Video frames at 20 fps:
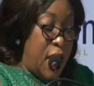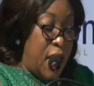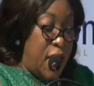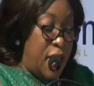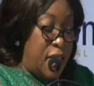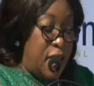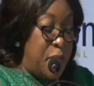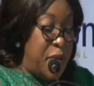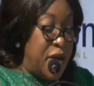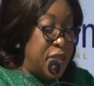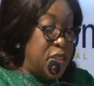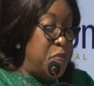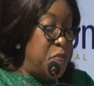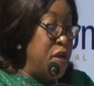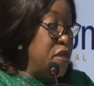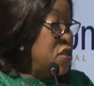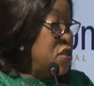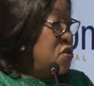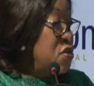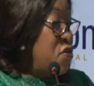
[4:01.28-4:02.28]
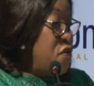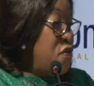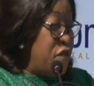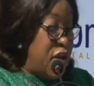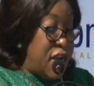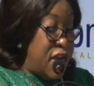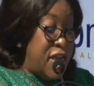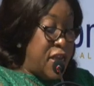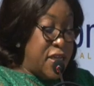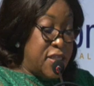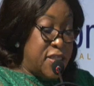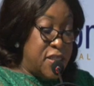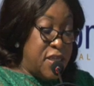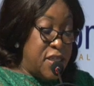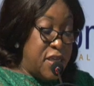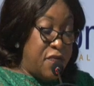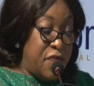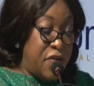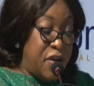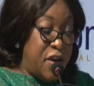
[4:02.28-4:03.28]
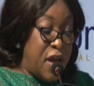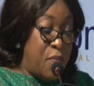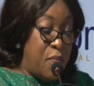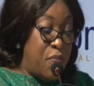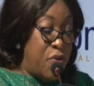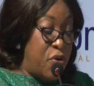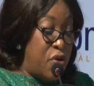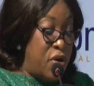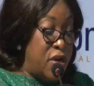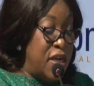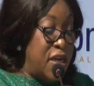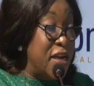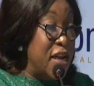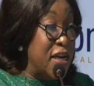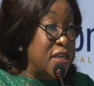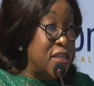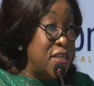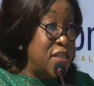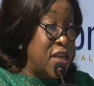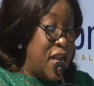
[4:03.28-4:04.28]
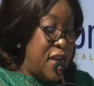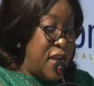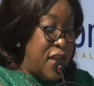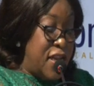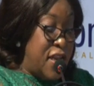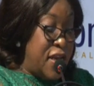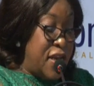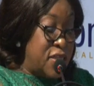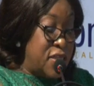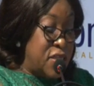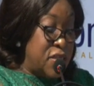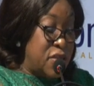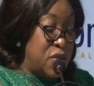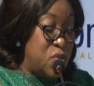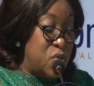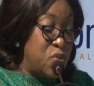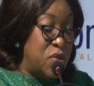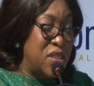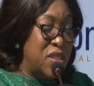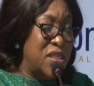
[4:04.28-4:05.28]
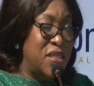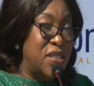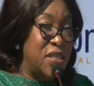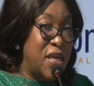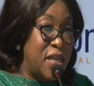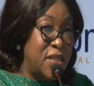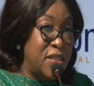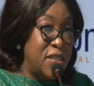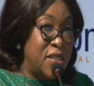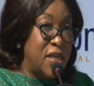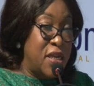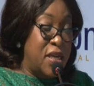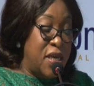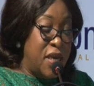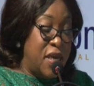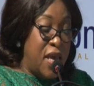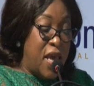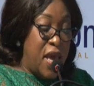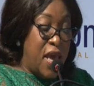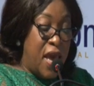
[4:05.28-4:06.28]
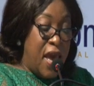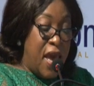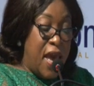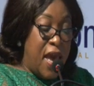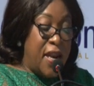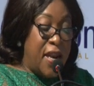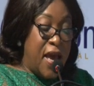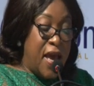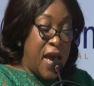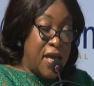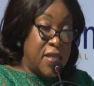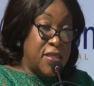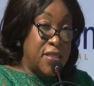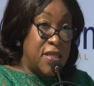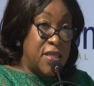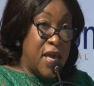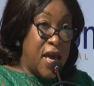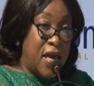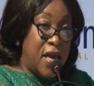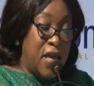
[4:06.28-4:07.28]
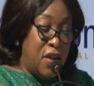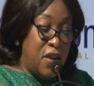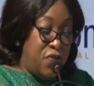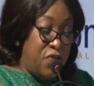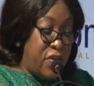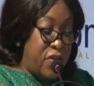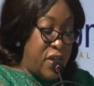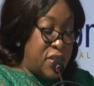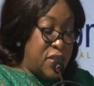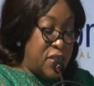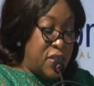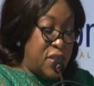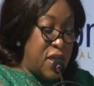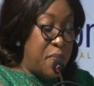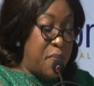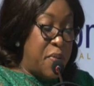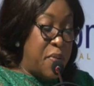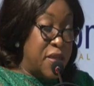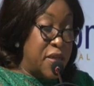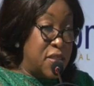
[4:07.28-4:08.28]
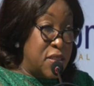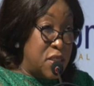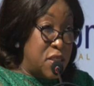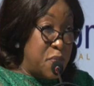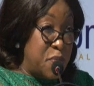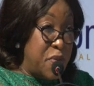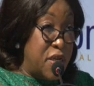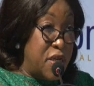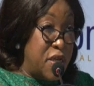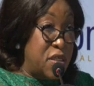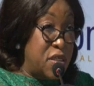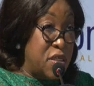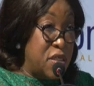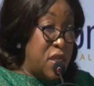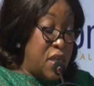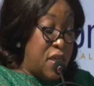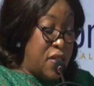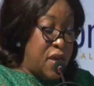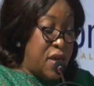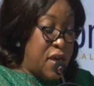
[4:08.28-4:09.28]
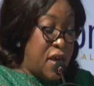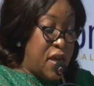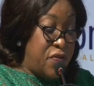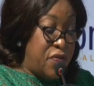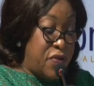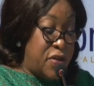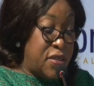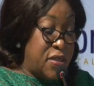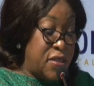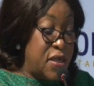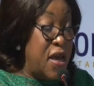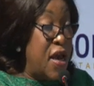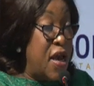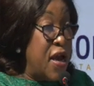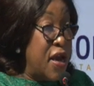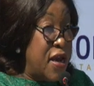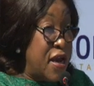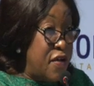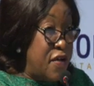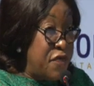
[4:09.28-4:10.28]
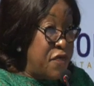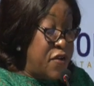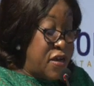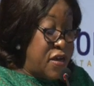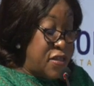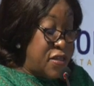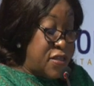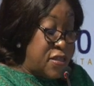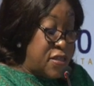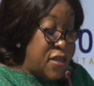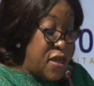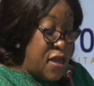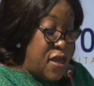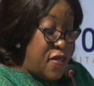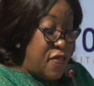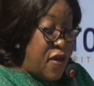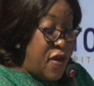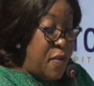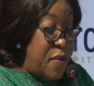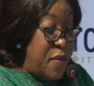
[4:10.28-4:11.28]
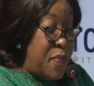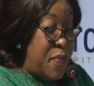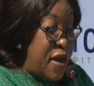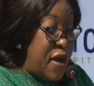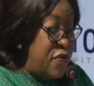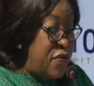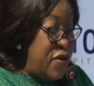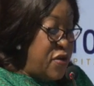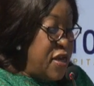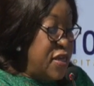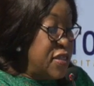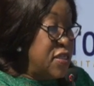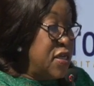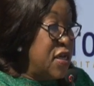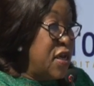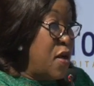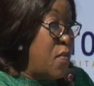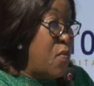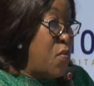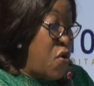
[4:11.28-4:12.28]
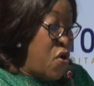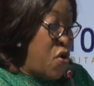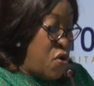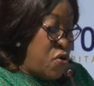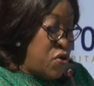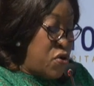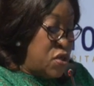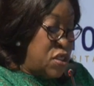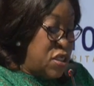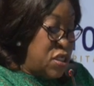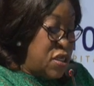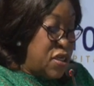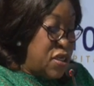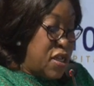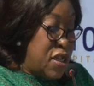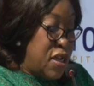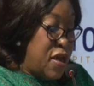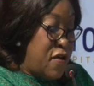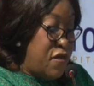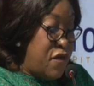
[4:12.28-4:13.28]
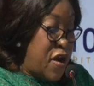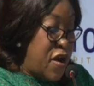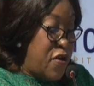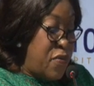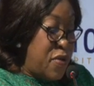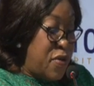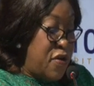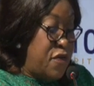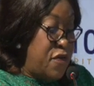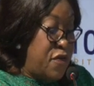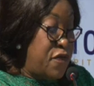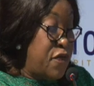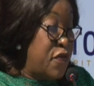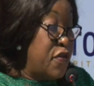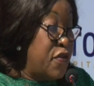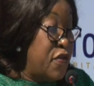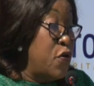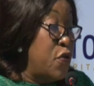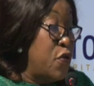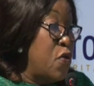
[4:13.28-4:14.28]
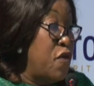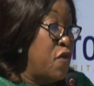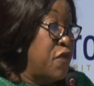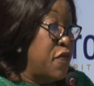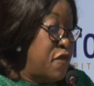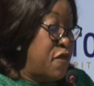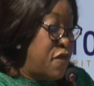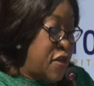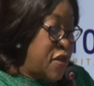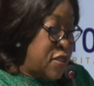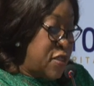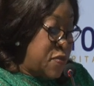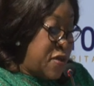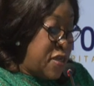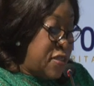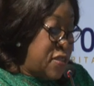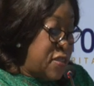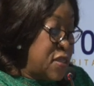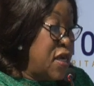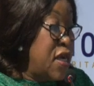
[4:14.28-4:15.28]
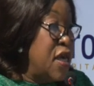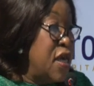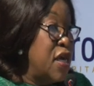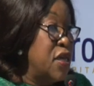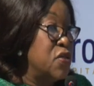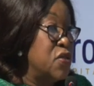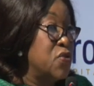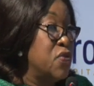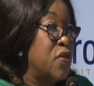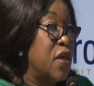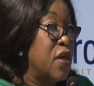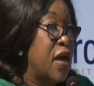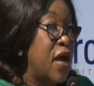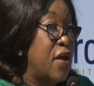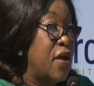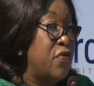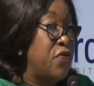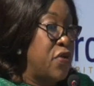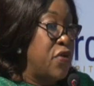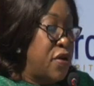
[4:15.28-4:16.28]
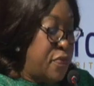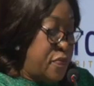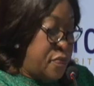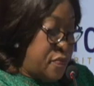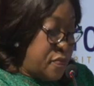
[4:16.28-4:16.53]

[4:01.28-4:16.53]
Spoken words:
The participation of Ghanaians living abroad in national elections would certainly enhance their interest and participation in the country's governance, thereby creating a more congenial environment for the flow of investments into the country.